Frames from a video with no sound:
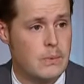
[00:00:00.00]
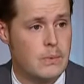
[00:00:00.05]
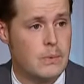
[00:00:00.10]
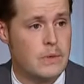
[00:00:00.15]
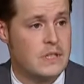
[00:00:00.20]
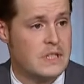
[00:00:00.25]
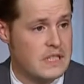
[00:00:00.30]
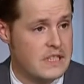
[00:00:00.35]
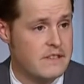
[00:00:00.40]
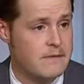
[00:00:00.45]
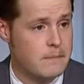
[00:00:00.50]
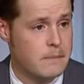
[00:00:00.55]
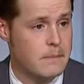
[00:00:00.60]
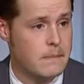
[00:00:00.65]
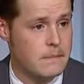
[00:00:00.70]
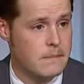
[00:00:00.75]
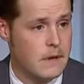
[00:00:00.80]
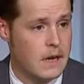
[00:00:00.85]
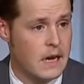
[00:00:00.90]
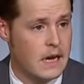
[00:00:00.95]
receive
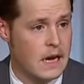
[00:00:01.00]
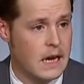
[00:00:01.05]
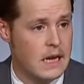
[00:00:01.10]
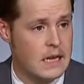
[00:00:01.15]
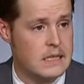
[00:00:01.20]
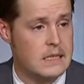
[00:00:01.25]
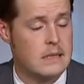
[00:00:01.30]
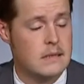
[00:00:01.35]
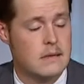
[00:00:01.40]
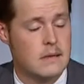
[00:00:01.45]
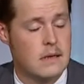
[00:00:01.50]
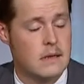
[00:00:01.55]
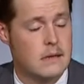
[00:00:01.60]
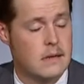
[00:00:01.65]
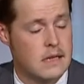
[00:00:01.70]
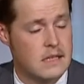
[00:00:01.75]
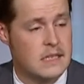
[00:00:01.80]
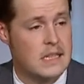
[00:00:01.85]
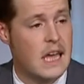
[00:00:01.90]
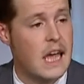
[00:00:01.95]
a
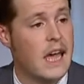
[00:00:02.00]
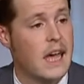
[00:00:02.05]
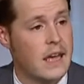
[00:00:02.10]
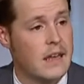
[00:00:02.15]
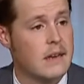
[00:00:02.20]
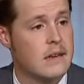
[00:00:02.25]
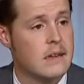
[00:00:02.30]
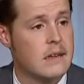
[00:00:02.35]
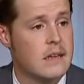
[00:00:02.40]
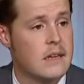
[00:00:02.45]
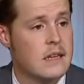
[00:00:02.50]
scan